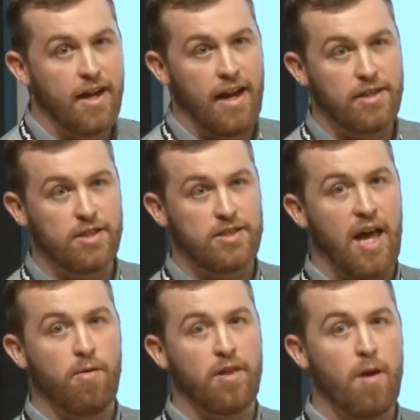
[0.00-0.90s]
can actually
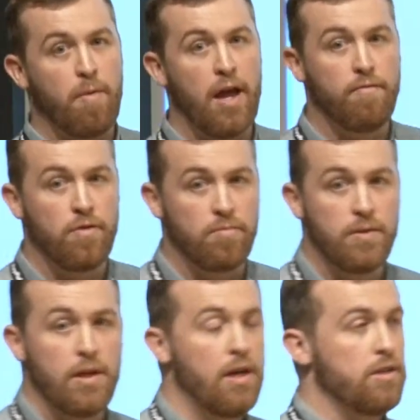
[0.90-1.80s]
scale with that platform.
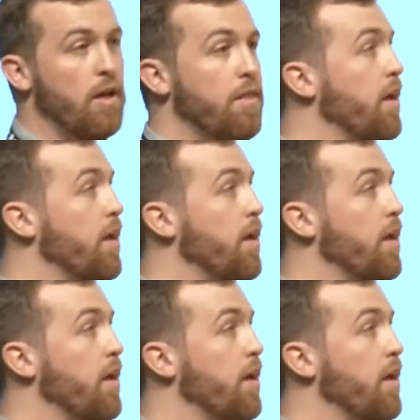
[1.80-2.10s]
So I